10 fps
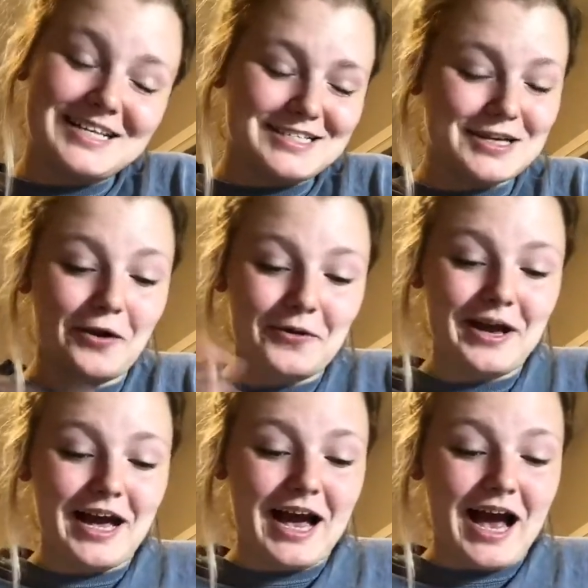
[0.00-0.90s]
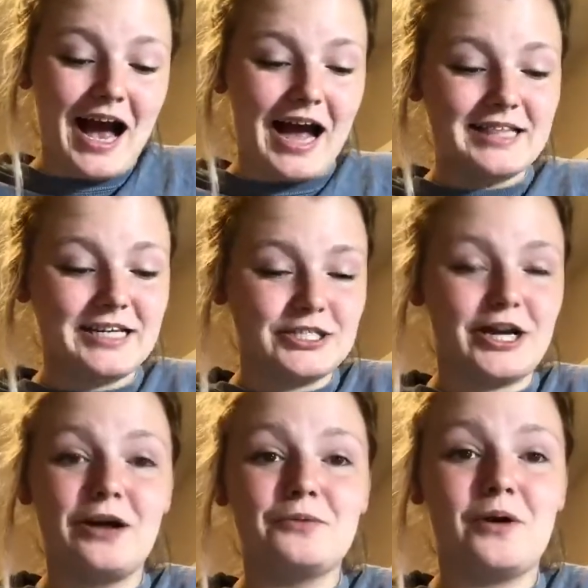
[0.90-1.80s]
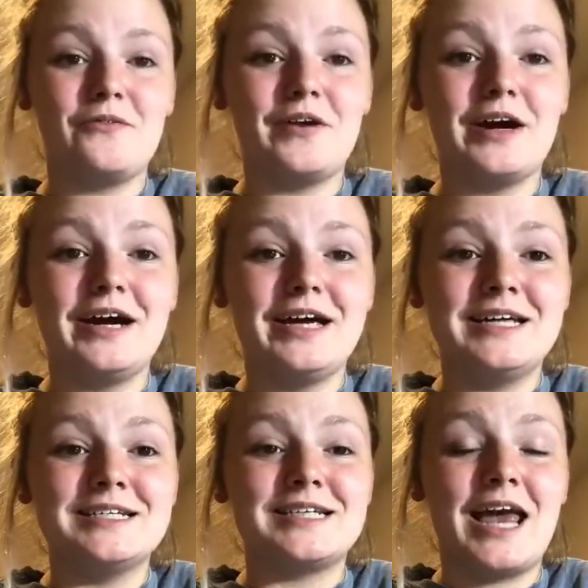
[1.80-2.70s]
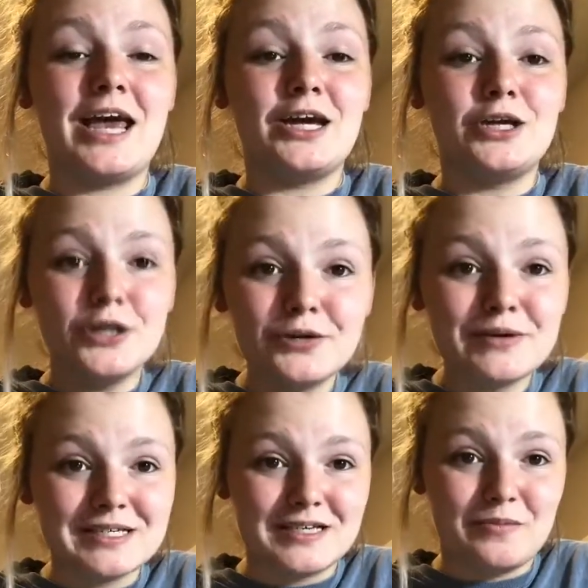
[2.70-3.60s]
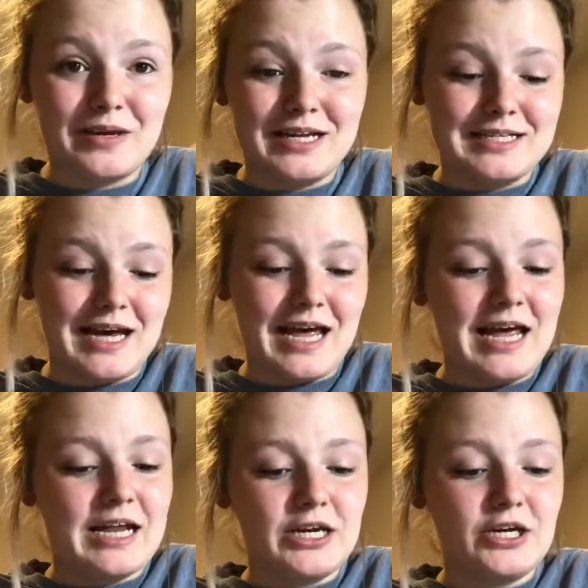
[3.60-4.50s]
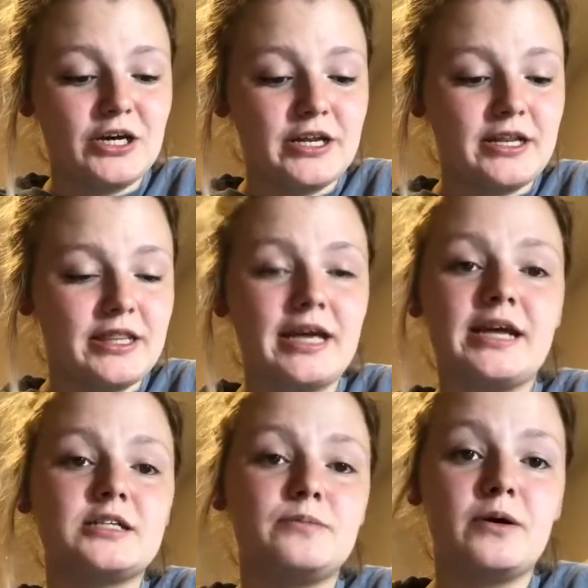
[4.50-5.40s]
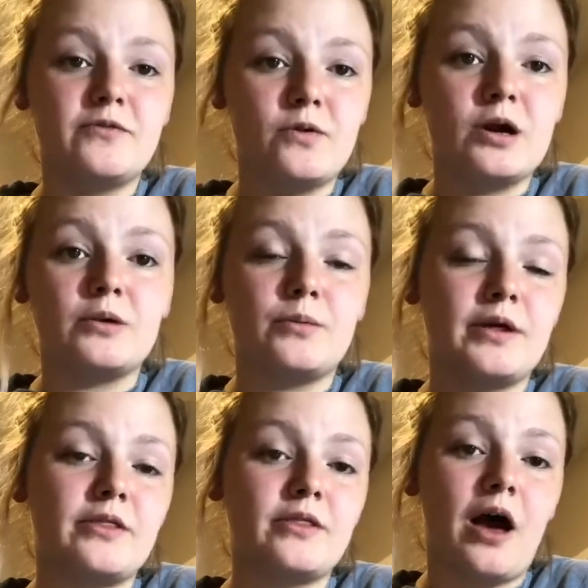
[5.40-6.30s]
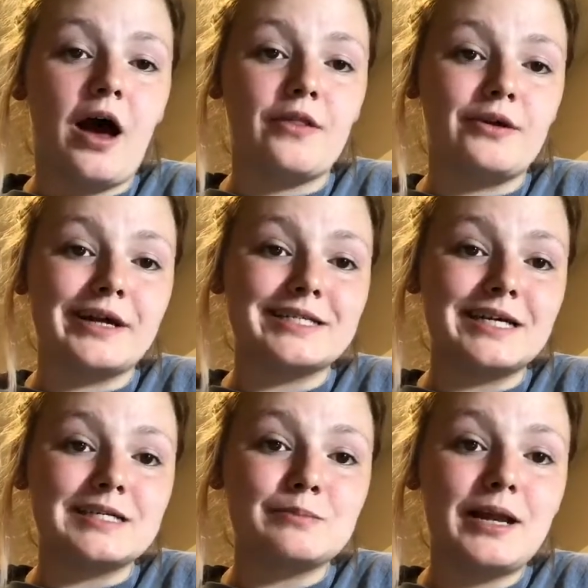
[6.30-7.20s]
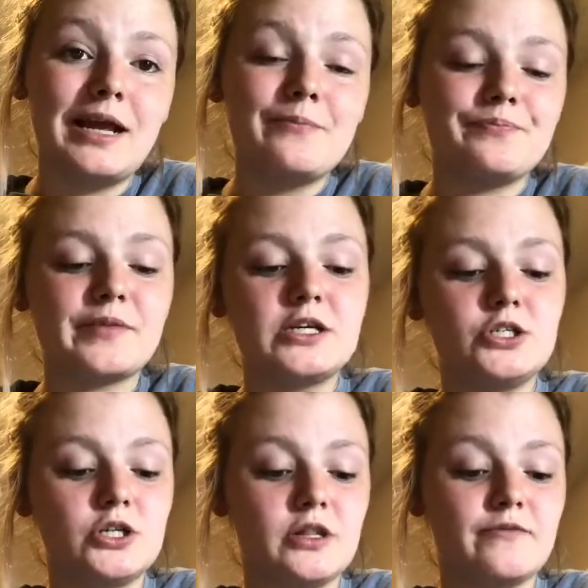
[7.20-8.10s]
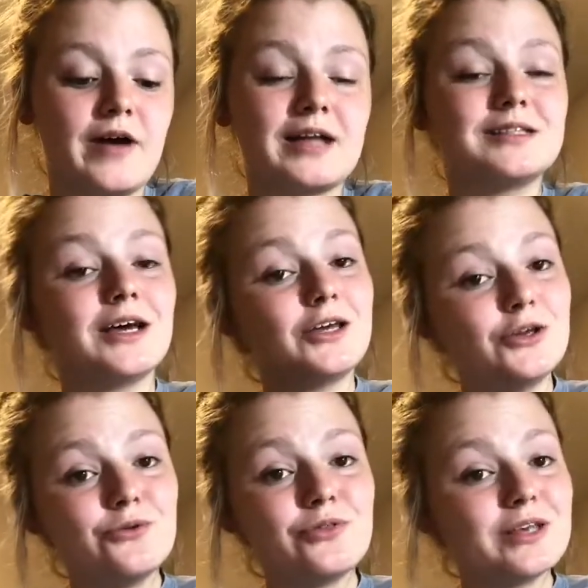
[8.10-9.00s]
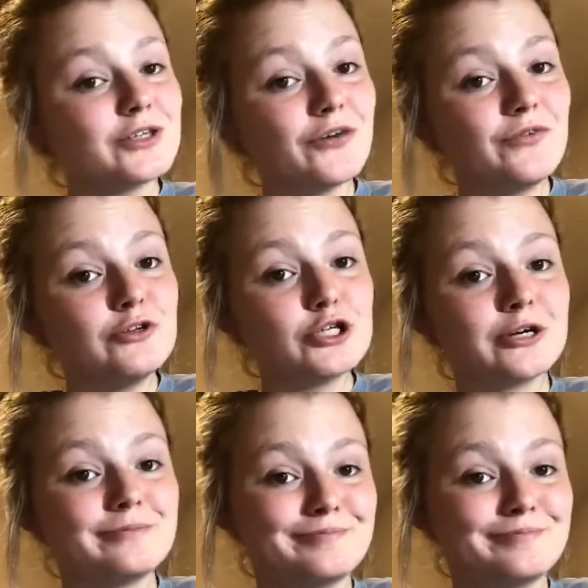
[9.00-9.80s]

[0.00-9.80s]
So I think child welfare is a good reason to be in debt and a good thing to put forward with the United States money, due to the fact that youth is our future.